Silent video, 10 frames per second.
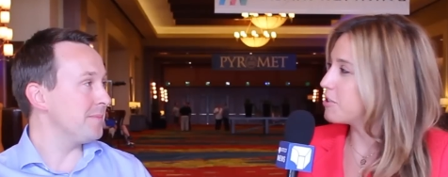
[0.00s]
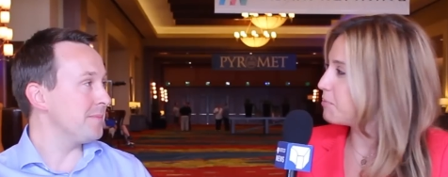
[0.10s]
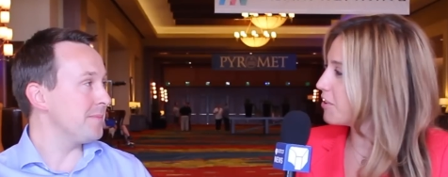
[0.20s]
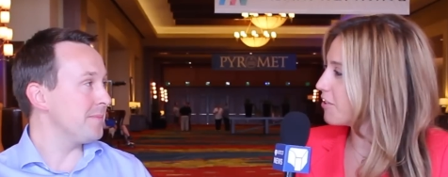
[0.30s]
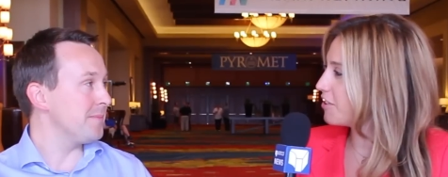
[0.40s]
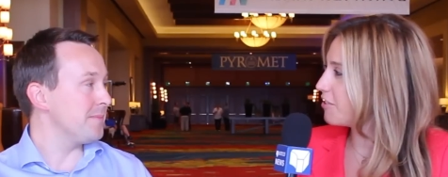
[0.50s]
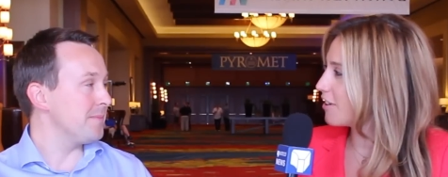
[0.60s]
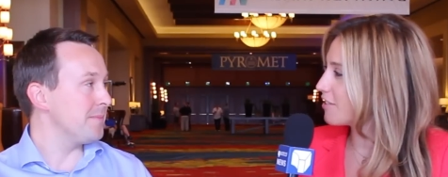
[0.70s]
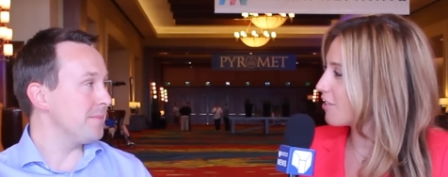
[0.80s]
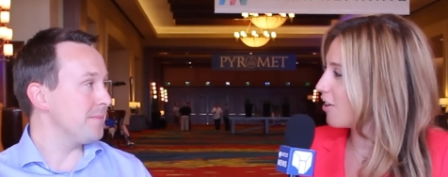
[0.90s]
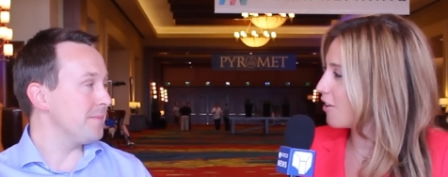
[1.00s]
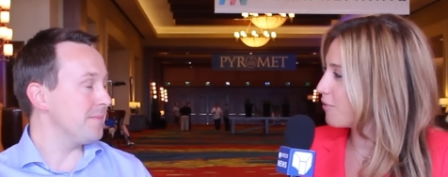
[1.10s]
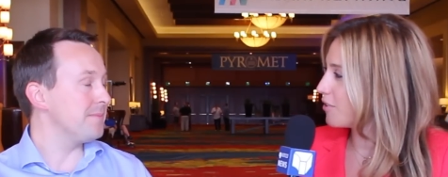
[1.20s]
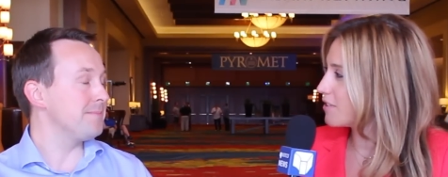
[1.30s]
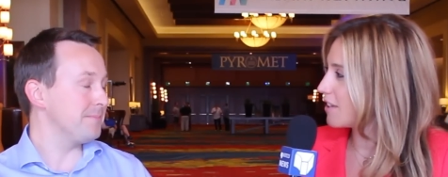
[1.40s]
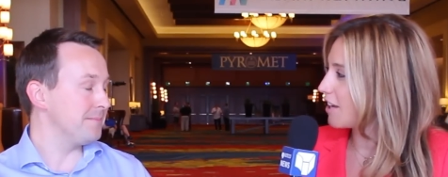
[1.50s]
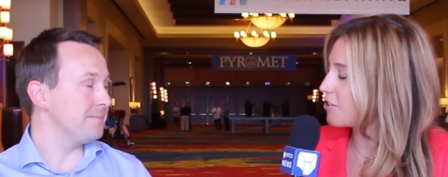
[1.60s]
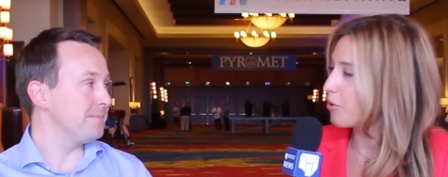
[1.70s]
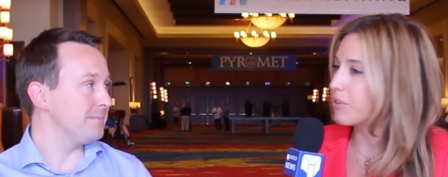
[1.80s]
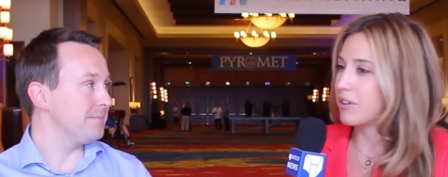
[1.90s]
Speaker 1: you're a speaker here at the conference, and
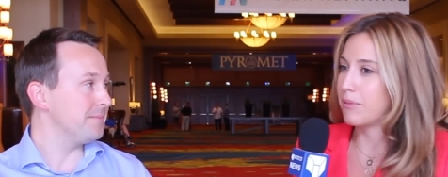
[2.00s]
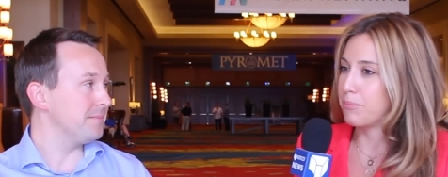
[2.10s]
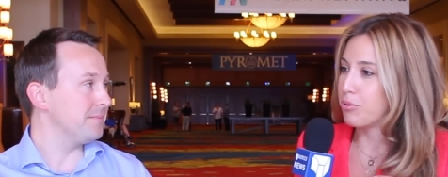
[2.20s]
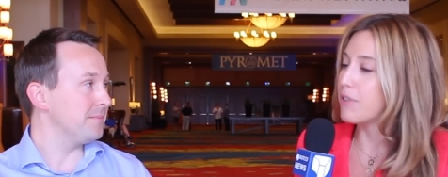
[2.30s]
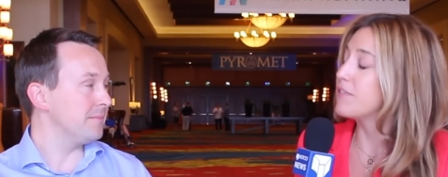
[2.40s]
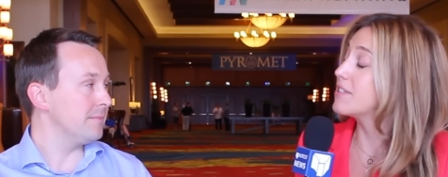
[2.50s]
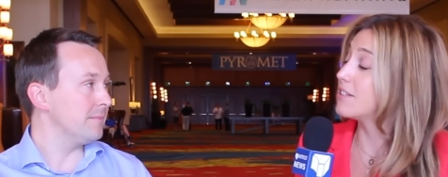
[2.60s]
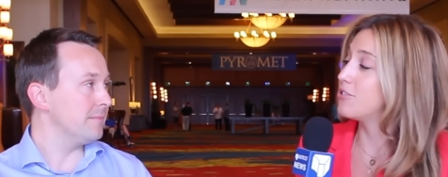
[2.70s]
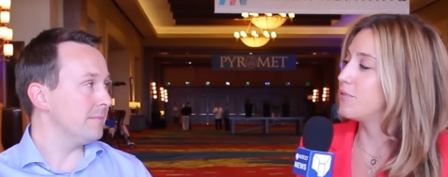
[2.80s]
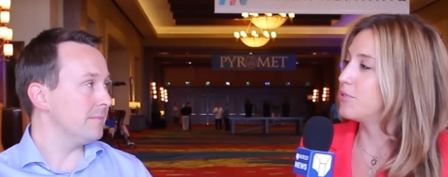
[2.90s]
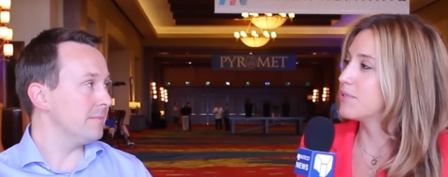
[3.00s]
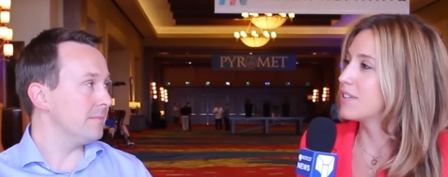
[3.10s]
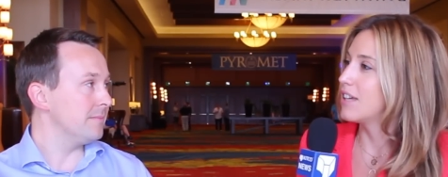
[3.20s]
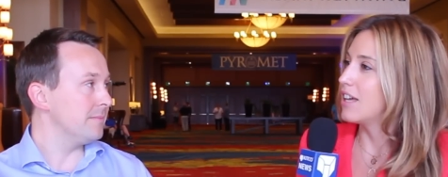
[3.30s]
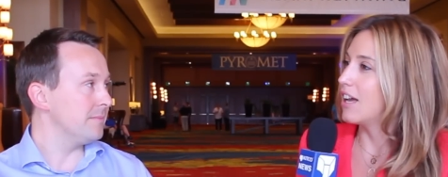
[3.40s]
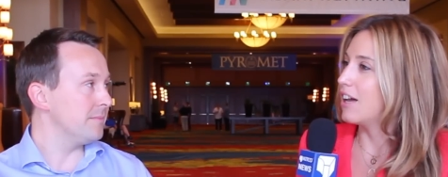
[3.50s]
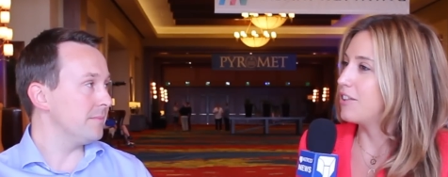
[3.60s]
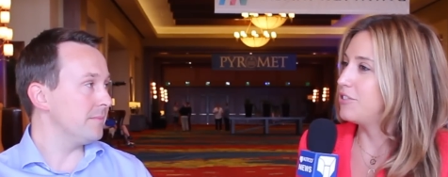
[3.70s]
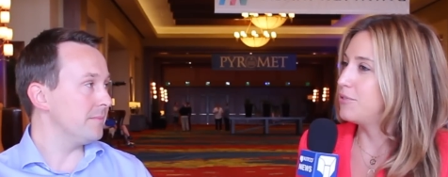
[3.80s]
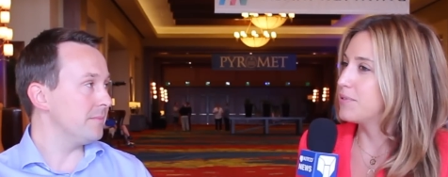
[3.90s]
I know in, in previous interviews
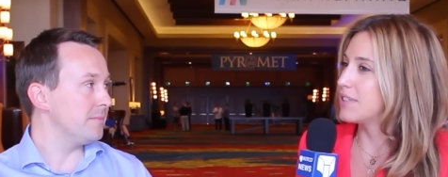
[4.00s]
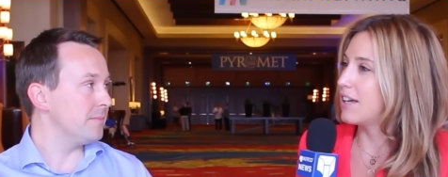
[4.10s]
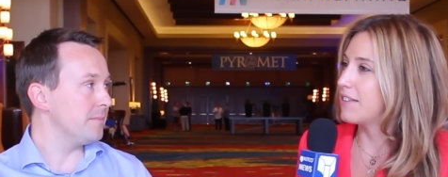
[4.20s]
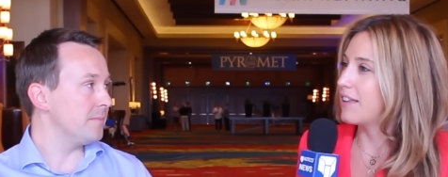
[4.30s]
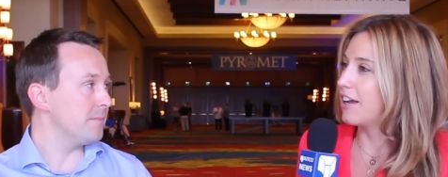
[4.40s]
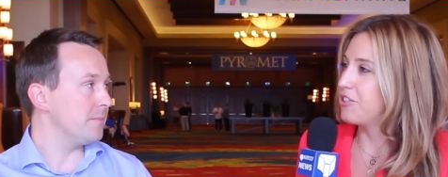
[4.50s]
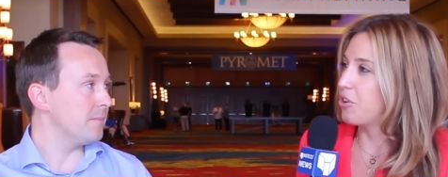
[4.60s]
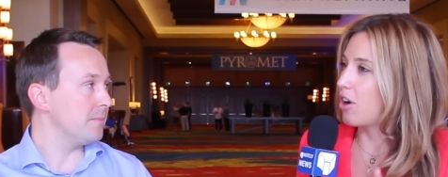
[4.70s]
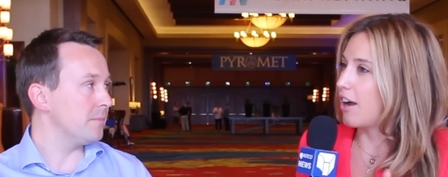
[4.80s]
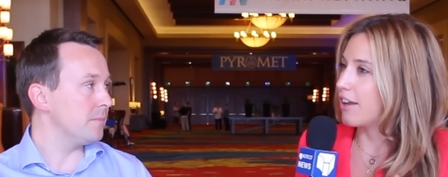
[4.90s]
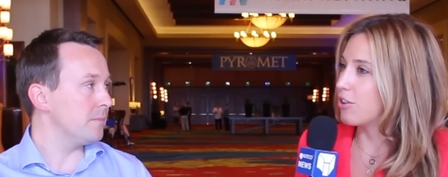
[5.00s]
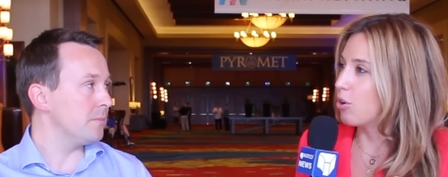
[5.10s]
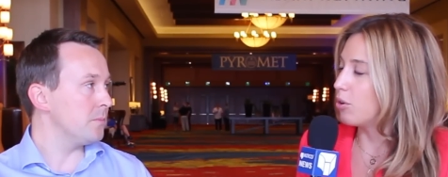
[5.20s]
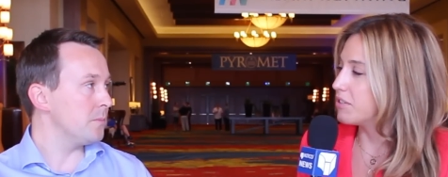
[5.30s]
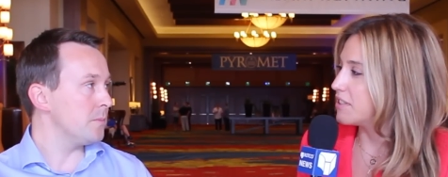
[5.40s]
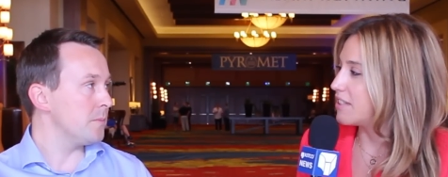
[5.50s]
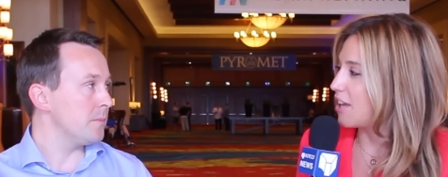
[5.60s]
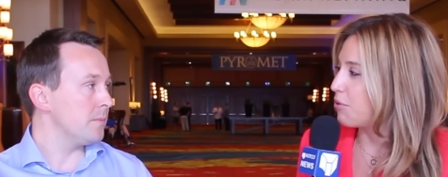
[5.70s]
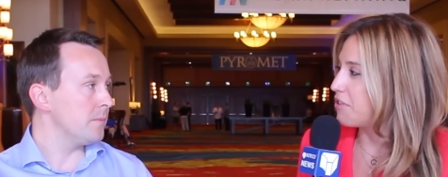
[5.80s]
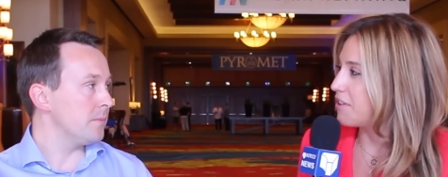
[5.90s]
uh, you've said that you're eyeing gold to
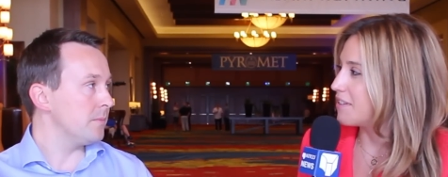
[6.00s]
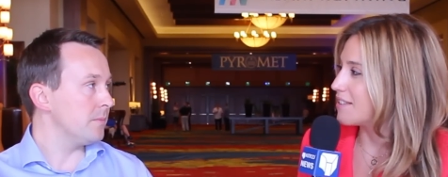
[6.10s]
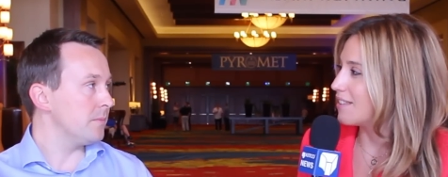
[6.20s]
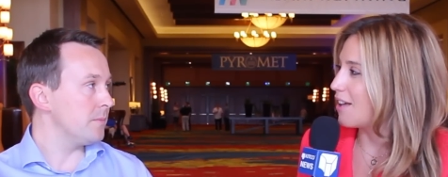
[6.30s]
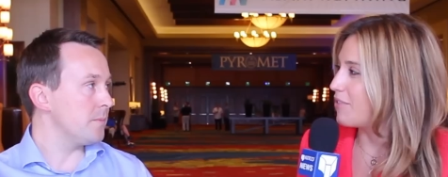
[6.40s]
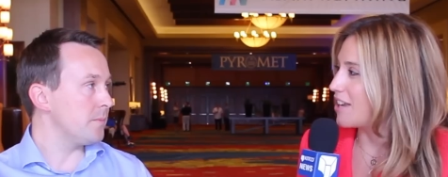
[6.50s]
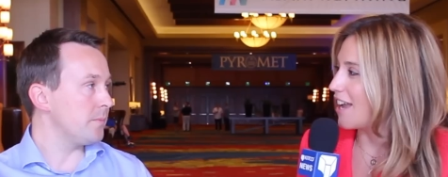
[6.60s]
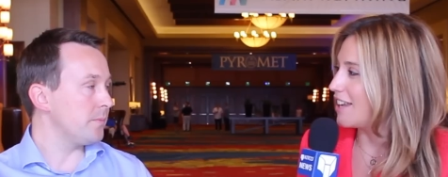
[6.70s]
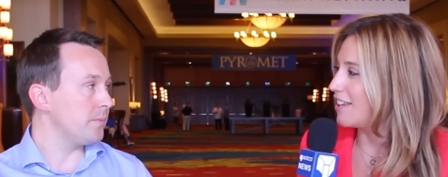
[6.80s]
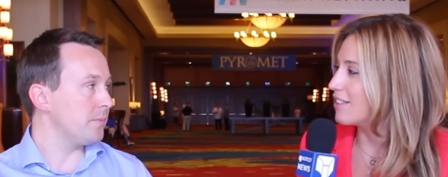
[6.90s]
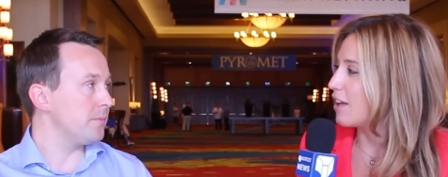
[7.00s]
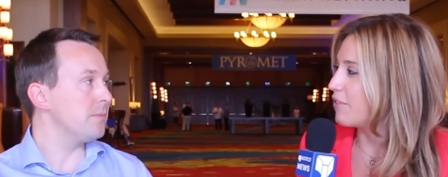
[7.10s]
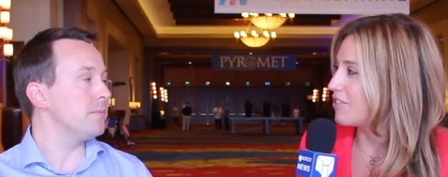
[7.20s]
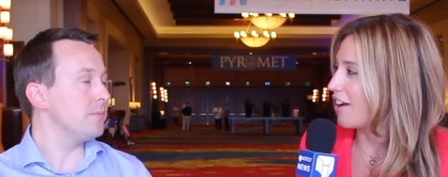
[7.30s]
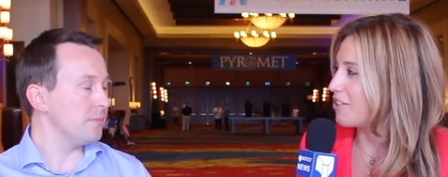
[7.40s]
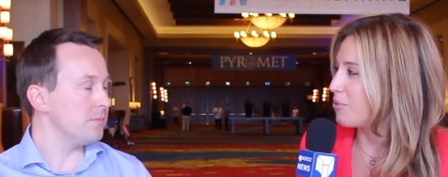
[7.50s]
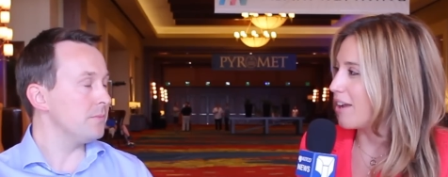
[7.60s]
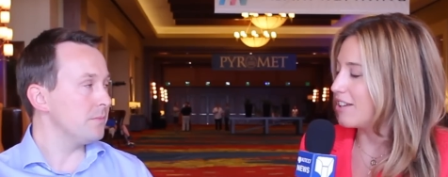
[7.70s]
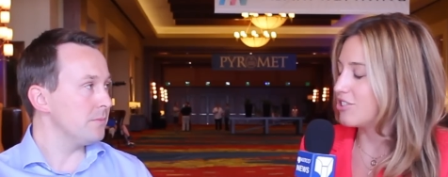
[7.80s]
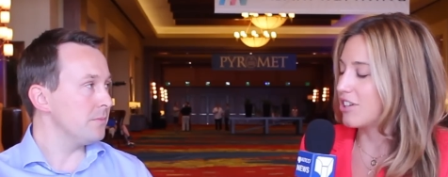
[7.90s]
stay within this 1180, 1190
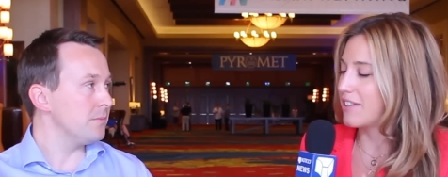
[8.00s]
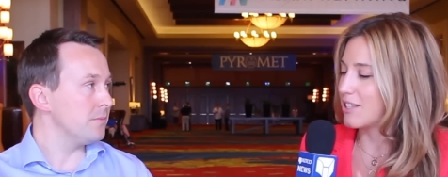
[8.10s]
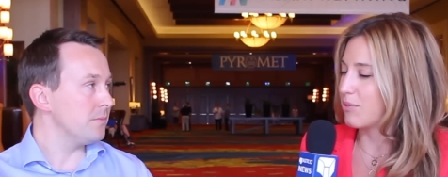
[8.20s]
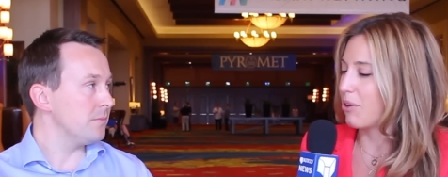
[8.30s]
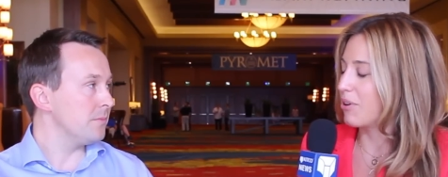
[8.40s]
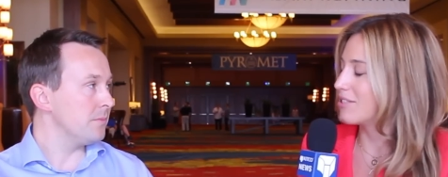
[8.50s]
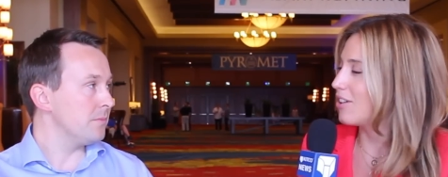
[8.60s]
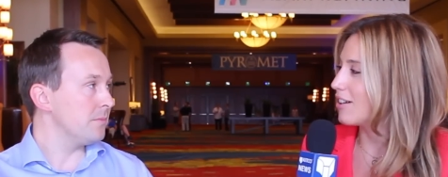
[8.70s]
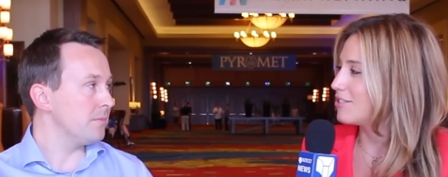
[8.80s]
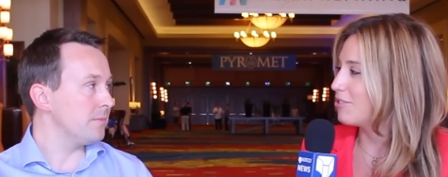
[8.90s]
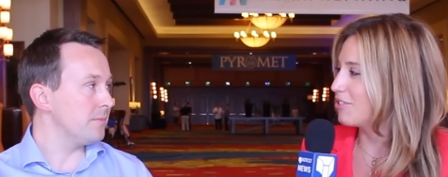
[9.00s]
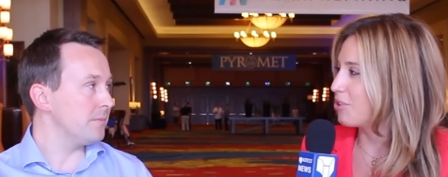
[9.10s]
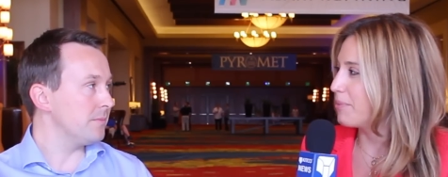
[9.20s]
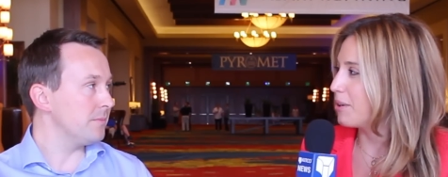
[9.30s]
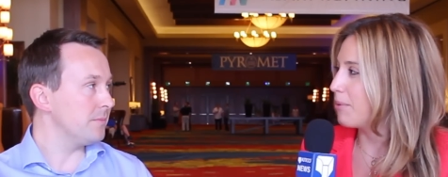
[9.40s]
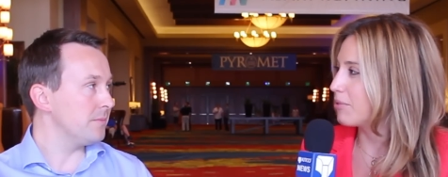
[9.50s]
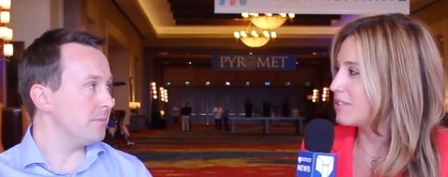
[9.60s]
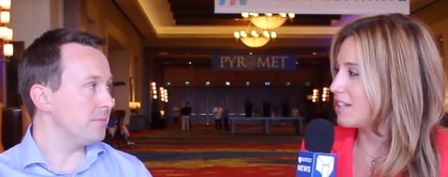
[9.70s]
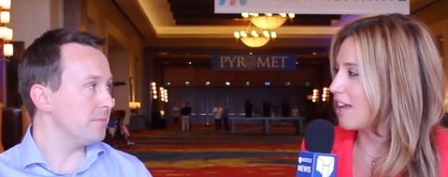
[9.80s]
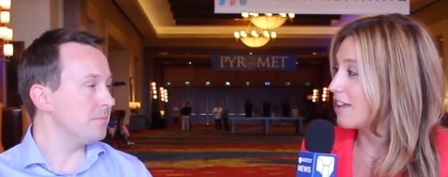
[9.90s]
range, and that's what I want to talk to you a little bit
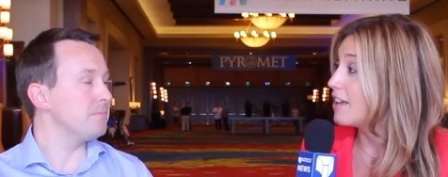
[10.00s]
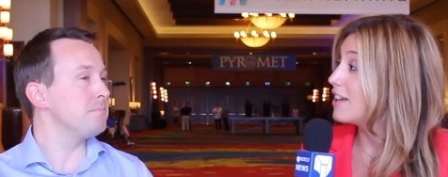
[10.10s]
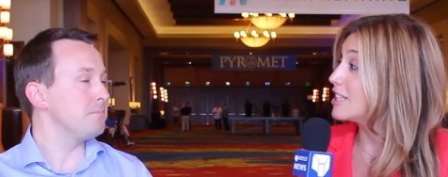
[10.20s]
about today,